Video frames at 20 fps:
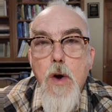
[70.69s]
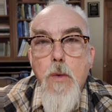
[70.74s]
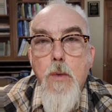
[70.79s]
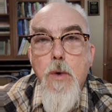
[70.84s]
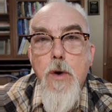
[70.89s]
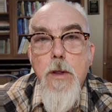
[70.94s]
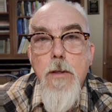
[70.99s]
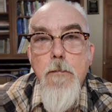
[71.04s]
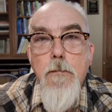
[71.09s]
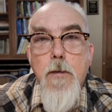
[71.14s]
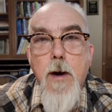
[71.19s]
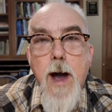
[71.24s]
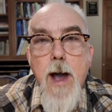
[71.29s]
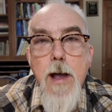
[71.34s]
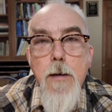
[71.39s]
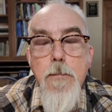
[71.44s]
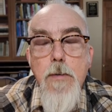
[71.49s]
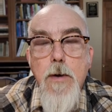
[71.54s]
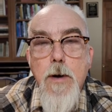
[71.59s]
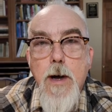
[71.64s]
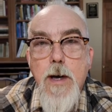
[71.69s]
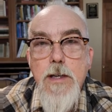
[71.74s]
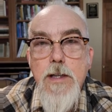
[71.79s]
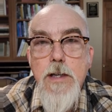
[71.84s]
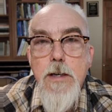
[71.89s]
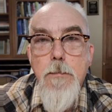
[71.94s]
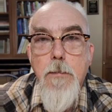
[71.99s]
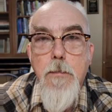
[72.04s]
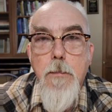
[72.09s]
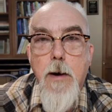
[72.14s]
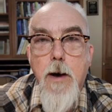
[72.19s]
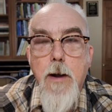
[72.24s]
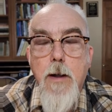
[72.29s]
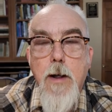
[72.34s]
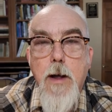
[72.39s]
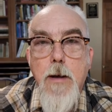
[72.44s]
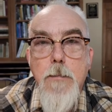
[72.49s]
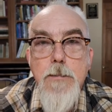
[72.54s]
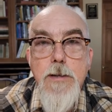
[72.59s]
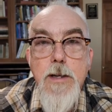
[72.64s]
Where the viable customer model
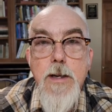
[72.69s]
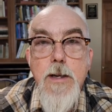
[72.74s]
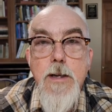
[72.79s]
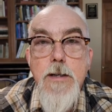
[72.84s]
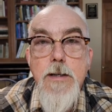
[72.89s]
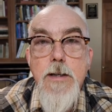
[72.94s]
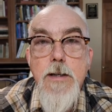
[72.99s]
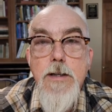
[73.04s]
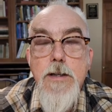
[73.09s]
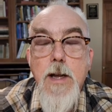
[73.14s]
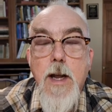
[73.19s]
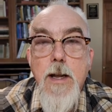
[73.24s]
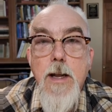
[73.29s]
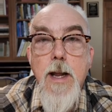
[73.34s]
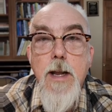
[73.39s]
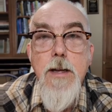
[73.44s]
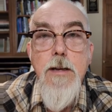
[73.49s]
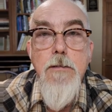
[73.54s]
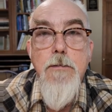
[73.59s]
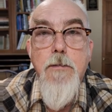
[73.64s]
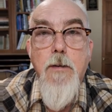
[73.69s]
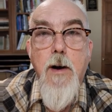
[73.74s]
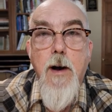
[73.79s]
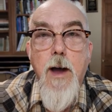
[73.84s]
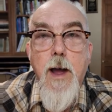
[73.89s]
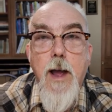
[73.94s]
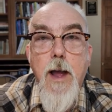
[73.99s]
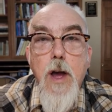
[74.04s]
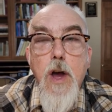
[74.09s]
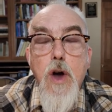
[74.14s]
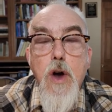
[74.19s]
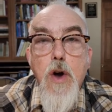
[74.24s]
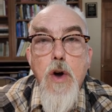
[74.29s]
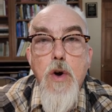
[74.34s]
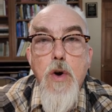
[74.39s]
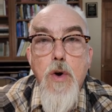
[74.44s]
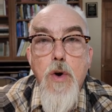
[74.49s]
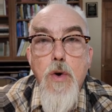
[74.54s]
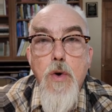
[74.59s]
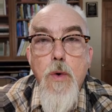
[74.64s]
comes in is it's identifying
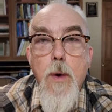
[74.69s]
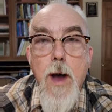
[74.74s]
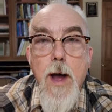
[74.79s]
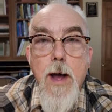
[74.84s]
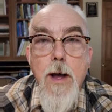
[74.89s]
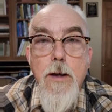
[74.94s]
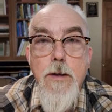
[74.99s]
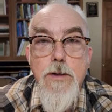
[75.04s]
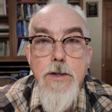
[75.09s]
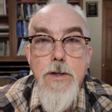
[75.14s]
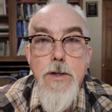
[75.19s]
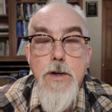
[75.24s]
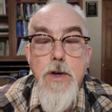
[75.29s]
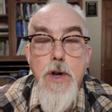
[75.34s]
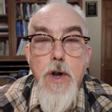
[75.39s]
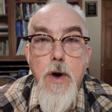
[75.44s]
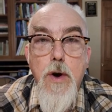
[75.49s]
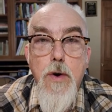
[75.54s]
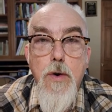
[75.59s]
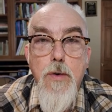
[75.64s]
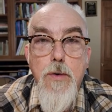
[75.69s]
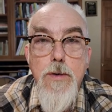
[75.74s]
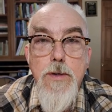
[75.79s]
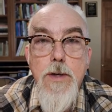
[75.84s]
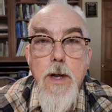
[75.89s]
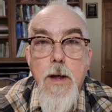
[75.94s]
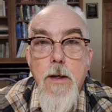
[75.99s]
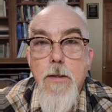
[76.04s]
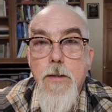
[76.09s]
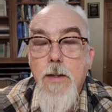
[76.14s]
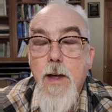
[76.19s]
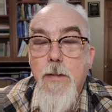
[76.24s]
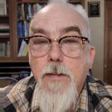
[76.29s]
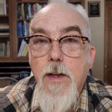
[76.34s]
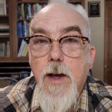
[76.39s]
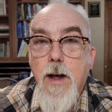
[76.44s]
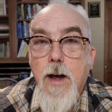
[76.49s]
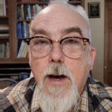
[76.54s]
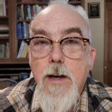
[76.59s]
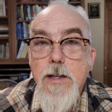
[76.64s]
who else knows that
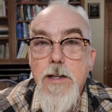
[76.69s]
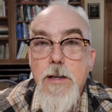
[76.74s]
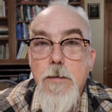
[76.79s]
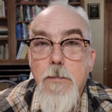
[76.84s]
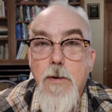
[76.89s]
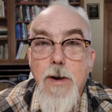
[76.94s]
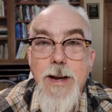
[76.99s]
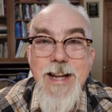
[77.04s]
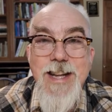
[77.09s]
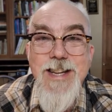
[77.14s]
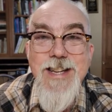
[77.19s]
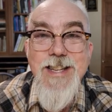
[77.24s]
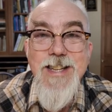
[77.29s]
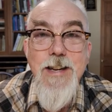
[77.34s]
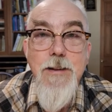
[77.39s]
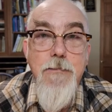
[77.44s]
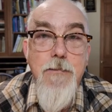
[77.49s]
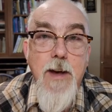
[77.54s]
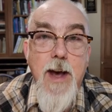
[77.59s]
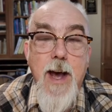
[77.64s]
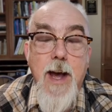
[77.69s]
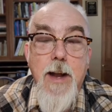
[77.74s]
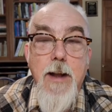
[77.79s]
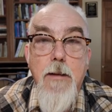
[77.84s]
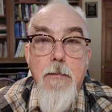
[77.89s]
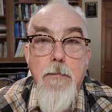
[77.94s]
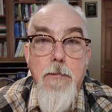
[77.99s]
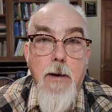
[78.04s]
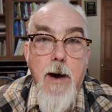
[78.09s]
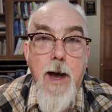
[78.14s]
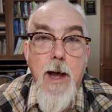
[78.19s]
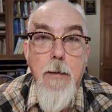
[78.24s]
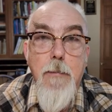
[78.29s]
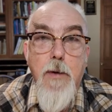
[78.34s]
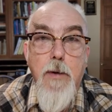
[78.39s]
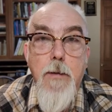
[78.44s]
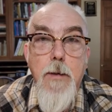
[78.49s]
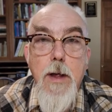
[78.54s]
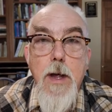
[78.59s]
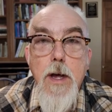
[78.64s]
the customer is in fact
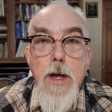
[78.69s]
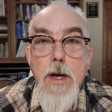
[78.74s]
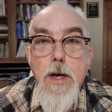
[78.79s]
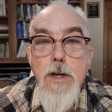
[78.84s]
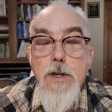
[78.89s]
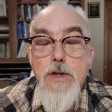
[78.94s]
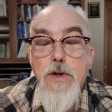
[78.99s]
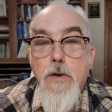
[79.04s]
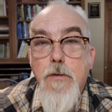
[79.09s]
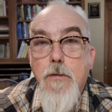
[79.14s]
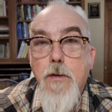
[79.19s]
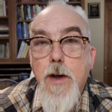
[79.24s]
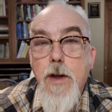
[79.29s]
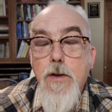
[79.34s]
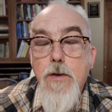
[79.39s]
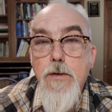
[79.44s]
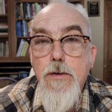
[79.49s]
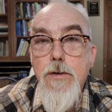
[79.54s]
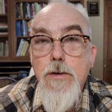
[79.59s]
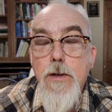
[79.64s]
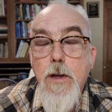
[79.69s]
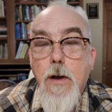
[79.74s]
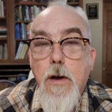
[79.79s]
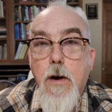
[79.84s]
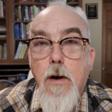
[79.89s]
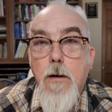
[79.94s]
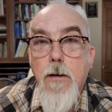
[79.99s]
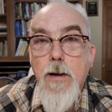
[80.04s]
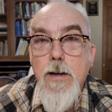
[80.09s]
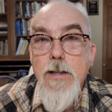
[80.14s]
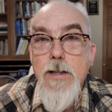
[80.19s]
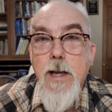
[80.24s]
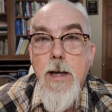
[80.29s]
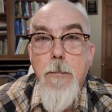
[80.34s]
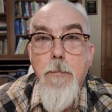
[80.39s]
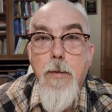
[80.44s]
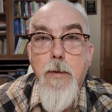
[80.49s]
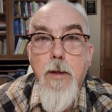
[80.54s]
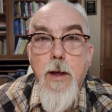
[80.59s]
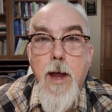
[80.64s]
viable. So if I use the car
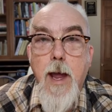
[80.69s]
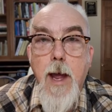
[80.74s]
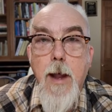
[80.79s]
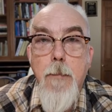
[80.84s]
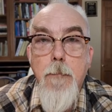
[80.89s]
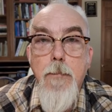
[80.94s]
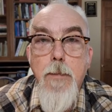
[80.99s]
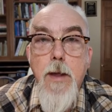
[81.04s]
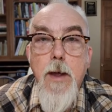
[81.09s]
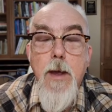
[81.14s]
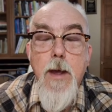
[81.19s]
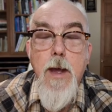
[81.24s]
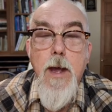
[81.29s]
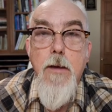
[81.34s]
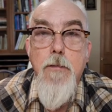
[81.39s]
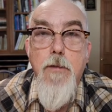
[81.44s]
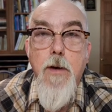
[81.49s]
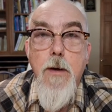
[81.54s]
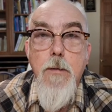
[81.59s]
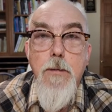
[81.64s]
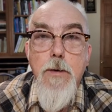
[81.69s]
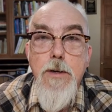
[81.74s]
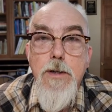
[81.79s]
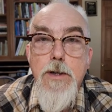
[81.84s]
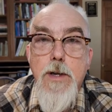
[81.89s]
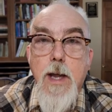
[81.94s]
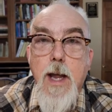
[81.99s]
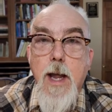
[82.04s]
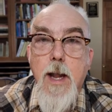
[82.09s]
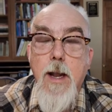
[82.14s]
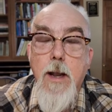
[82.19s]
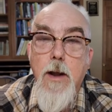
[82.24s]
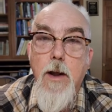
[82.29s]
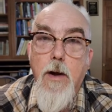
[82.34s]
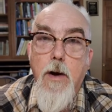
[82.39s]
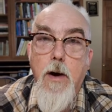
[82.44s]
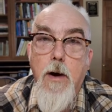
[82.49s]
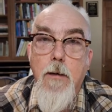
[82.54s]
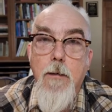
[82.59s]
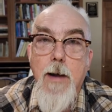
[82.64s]
example again, if I was to get in a
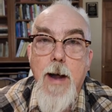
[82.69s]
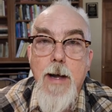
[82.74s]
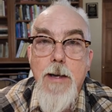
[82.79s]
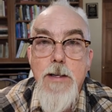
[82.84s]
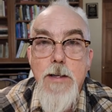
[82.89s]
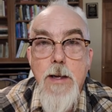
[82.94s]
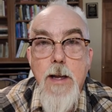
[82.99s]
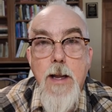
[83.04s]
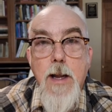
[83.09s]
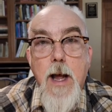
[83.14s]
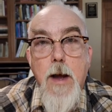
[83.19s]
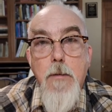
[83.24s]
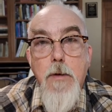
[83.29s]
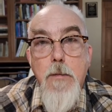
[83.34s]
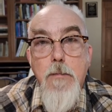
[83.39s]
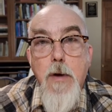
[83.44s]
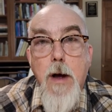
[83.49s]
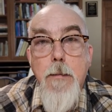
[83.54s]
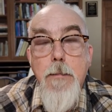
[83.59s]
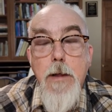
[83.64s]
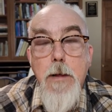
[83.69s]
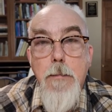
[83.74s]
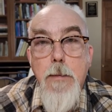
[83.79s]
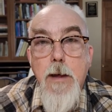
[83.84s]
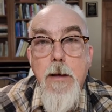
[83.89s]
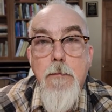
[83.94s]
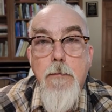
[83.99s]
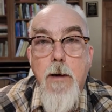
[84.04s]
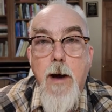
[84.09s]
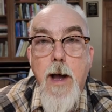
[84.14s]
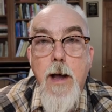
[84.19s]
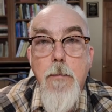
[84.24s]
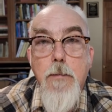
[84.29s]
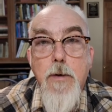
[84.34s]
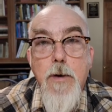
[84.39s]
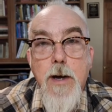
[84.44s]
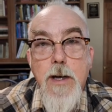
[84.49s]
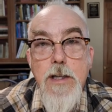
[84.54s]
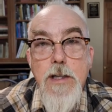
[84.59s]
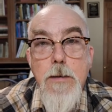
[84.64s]
car accident, I would probably be a
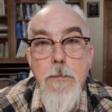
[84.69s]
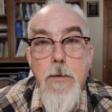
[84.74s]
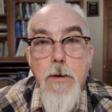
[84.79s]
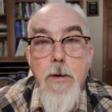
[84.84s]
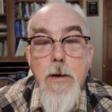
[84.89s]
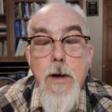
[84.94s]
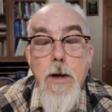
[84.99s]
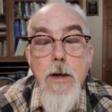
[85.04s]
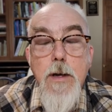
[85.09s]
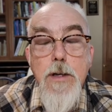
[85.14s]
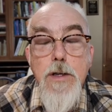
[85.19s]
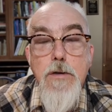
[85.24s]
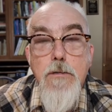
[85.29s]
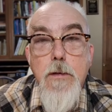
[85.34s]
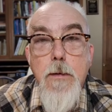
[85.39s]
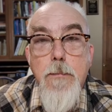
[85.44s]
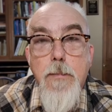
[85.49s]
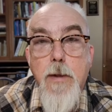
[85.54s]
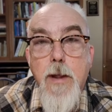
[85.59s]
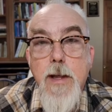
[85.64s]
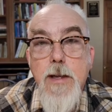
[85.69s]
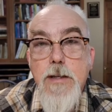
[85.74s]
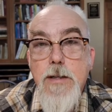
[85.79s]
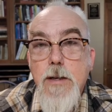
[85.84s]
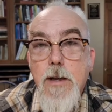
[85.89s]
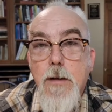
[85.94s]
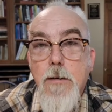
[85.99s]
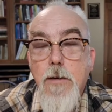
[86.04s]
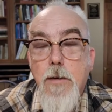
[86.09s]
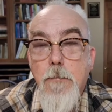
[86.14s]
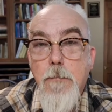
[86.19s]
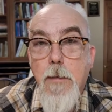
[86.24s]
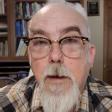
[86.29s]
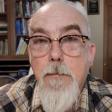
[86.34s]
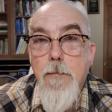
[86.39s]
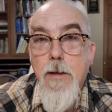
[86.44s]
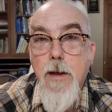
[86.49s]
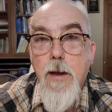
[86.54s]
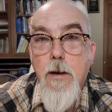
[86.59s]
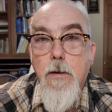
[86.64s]
viable customer to replace my
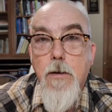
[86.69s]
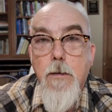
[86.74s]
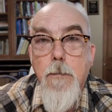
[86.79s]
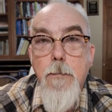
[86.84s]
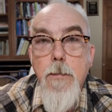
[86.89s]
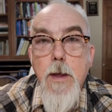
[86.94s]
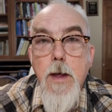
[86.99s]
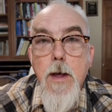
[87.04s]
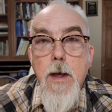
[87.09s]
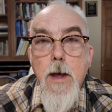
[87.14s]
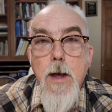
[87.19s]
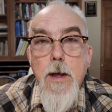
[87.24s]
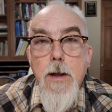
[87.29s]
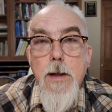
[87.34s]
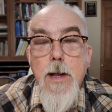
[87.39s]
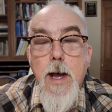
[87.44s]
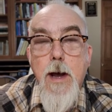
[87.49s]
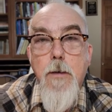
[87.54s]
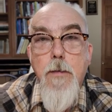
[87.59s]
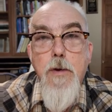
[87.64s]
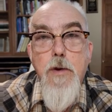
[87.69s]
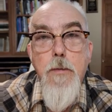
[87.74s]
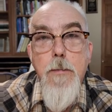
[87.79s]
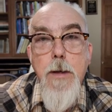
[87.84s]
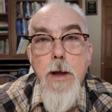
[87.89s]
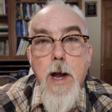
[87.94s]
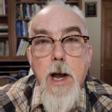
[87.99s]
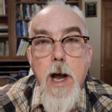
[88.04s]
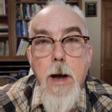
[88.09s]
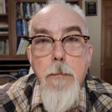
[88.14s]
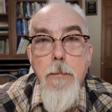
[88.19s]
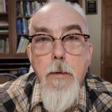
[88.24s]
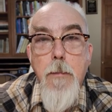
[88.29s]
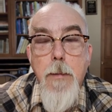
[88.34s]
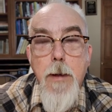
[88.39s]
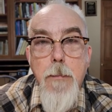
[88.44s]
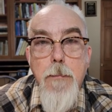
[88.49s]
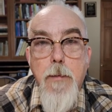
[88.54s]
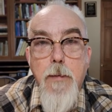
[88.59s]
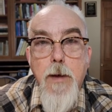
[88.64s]
vehicle. Now, there would be a couple
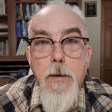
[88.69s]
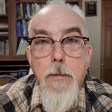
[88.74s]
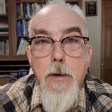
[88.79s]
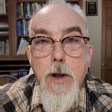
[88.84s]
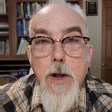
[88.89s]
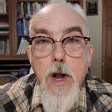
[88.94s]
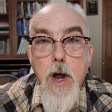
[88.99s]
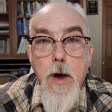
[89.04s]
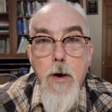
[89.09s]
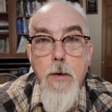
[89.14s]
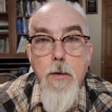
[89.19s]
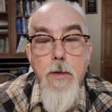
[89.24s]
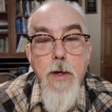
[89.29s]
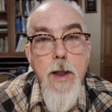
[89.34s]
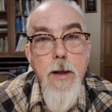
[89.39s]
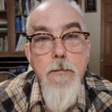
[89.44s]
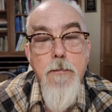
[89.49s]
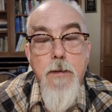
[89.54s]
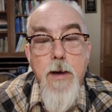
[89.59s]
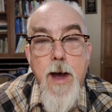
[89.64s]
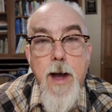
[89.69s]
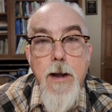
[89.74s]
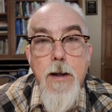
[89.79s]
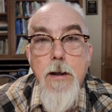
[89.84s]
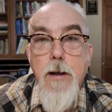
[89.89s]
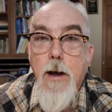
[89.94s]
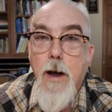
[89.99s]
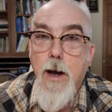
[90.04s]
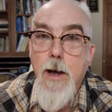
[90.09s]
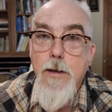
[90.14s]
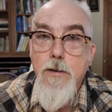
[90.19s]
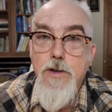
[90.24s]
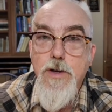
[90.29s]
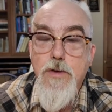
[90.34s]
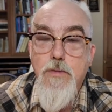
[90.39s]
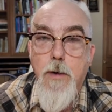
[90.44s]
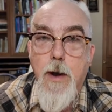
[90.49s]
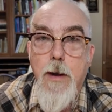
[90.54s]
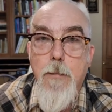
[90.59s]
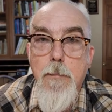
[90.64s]
people that would know that in fact I had
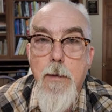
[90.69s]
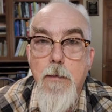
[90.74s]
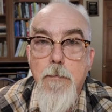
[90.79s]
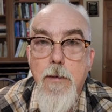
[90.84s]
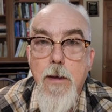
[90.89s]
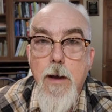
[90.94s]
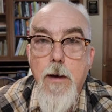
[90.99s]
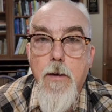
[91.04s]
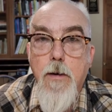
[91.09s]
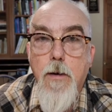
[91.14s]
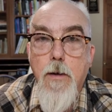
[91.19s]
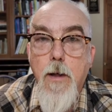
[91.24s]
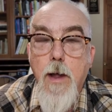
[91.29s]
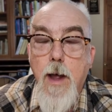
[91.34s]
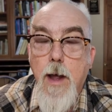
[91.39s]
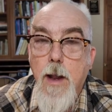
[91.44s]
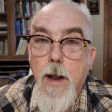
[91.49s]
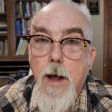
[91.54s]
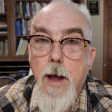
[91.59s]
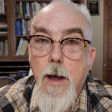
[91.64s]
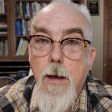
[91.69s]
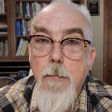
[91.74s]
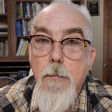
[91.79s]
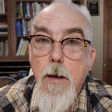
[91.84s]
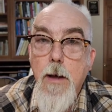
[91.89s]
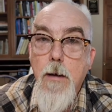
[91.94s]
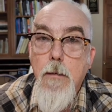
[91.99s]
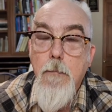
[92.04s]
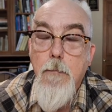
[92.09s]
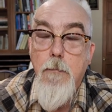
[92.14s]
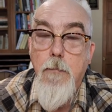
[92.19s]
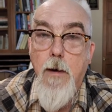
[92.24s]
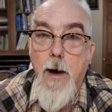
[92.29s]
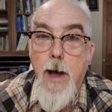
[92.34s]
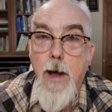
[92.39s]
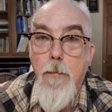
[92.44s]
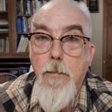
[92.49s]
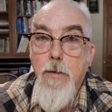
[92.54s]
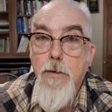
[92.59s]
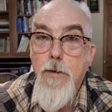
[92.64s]
just wrecked my vehicle and I'm
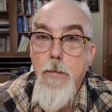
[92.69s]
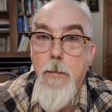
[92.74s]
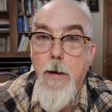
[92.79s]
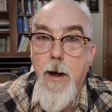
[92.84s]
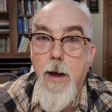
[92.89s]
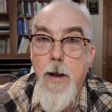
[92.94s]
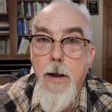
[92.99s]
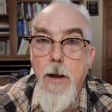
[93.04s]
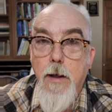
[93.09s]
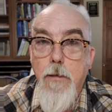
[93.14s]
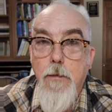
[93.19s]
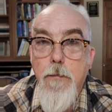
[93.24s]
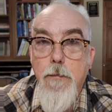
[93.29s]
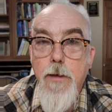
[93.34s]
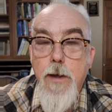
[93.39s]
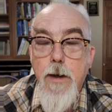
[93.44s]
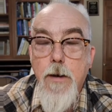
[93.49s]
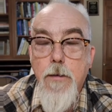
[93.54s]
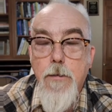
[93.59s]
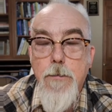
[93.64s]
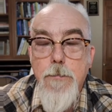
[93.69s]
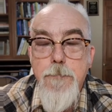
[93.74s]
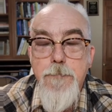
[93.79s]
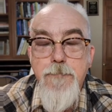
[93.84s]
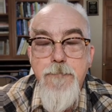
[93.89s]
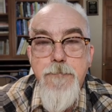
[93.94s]
viable to buy another vehicle.